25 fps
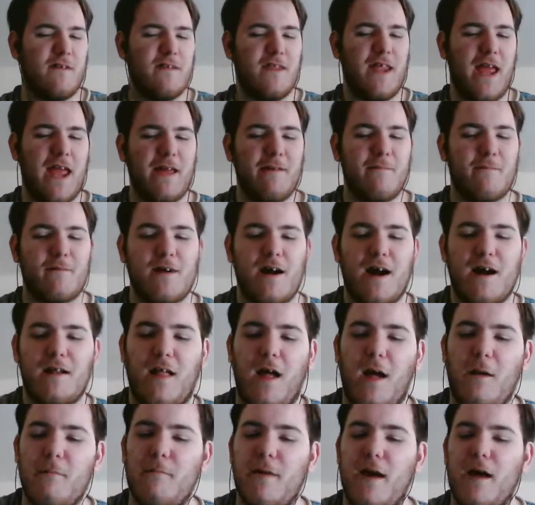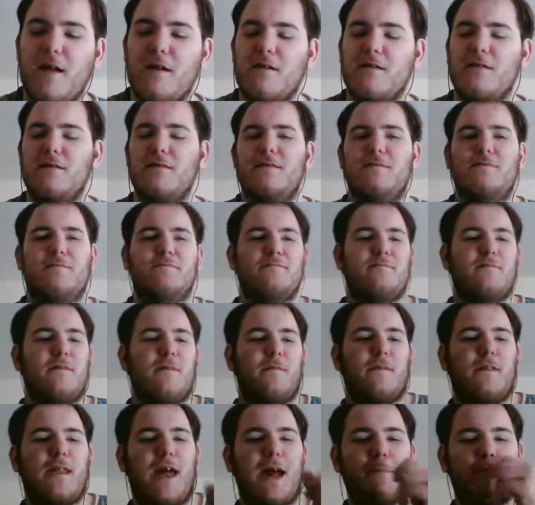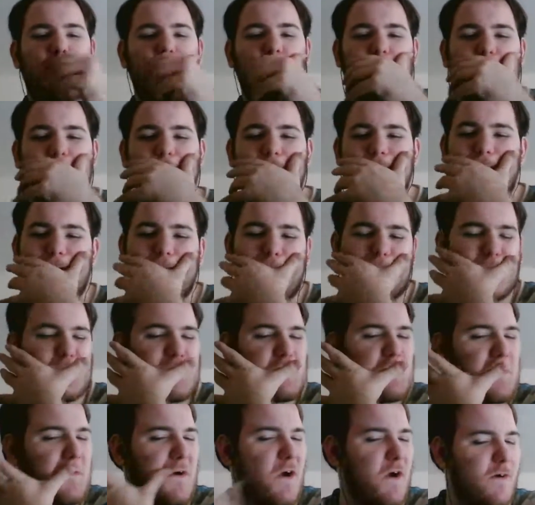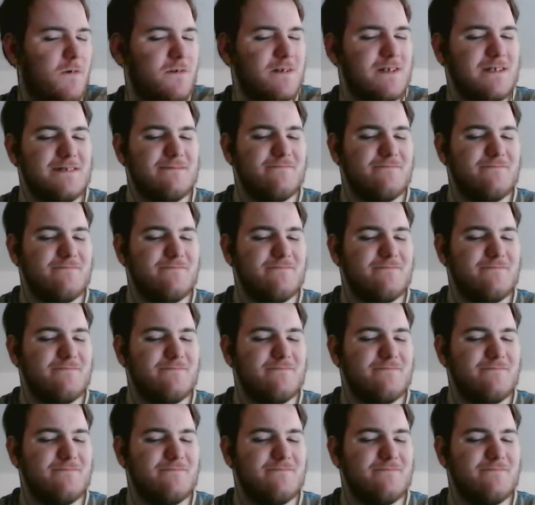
name got a lot better from that point on. So,